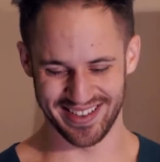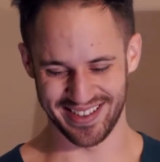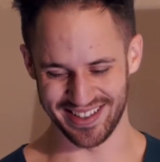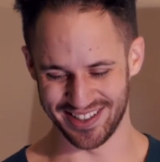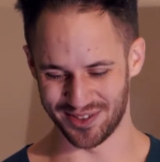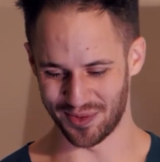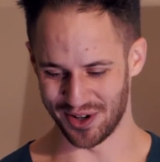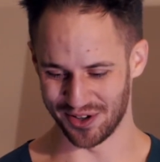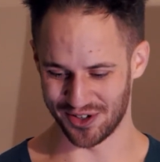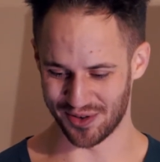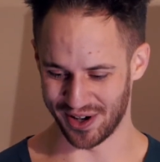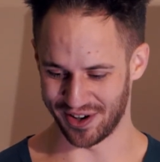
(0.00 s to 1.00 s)
is when you're
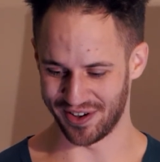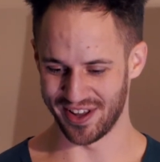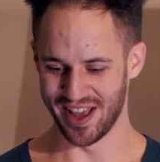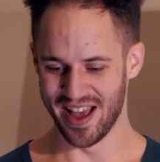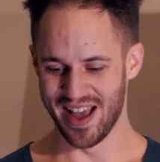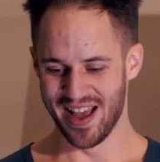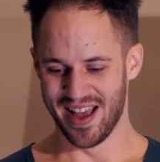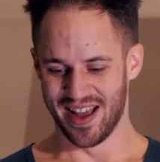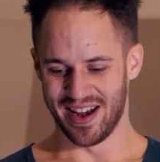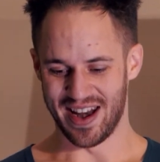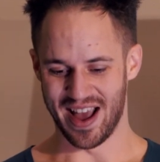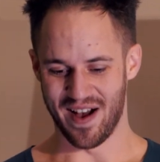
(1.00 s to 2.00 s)
triggered.
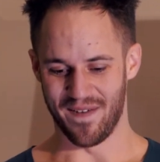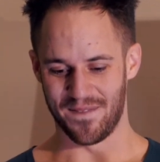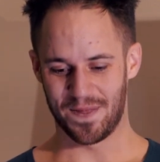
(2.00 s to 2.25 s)
Now,